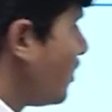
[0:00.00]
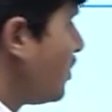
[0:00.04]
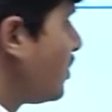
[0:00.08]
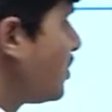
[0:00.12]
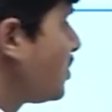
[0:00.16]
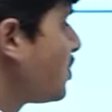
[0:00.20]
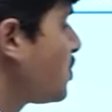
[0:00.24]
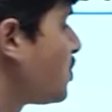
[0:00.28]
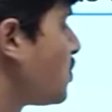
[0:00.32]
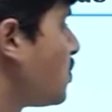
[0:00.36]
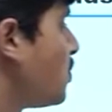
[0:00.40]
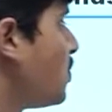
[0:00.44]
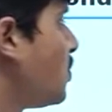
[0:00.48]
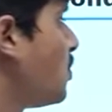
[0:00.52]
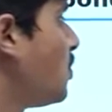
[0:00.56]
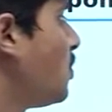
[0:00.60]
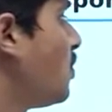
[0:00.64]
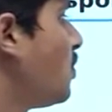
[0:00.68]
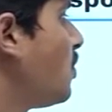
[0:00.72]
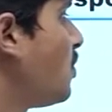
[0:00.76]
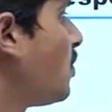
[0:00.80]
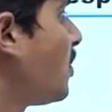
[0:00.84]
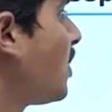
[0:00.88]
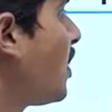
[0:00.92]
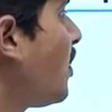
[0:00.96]
So
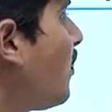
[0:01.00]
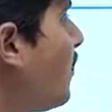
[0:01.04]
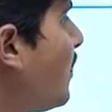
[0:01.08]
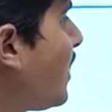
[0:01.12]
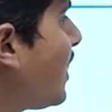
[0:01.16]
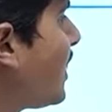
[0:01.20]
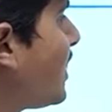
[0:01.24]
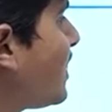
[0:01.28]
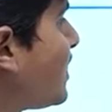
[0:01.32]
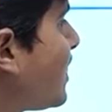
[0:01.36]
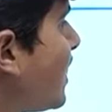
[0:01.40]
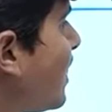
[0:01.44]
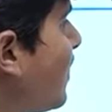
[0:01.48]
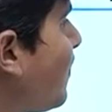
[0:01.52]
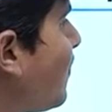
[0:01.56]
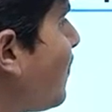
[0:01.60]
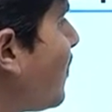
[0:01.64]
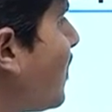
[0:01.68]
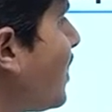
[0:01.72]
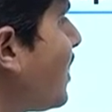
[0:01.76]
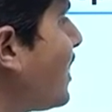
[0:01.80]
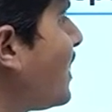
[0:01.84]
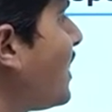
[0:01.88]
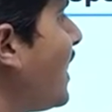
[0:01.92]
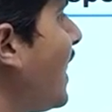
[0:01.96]
now we can say
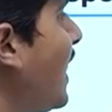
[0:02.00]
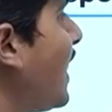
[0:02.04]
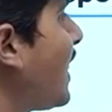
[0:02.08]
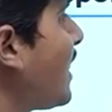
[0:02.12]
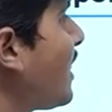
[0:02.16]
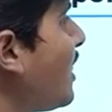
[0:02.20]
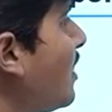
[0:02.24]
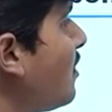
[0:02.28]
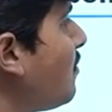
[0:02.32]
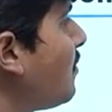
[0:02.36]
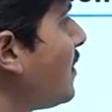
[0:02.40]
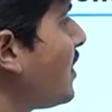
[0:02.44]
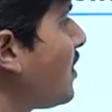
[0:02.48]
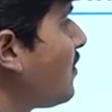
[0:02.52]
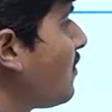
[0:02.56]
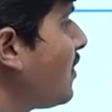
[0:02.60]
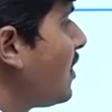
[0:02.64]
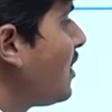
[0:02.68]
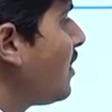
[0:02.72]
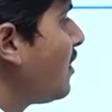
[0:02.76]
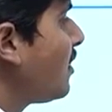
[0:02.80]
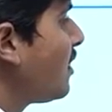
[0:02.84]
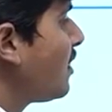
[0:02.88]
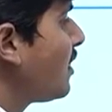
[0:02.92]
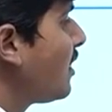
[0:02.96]
what is angle
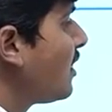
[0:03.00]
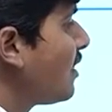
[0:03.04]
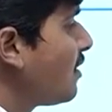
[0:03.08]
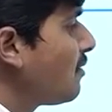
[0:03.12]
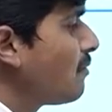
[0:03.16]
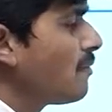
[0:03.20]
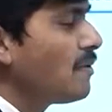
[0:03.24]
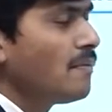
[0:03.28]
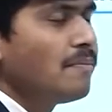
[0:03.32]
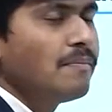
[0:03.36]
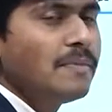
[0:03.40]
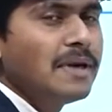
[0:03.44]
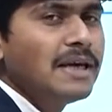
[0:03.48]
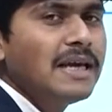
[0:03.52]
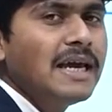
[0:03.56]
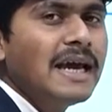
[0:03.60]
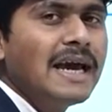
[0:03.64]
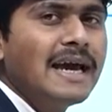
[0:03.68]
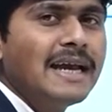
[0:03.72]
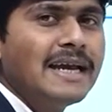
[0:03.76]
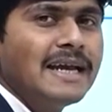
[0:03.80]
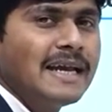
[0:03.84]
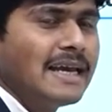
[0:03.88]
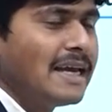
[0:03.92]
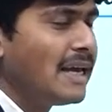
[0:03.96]
between B
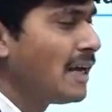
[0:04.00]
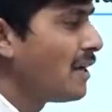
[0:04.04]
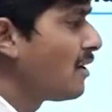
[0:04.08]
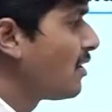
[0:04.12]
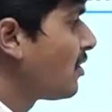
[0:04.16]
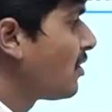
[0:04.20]
and A,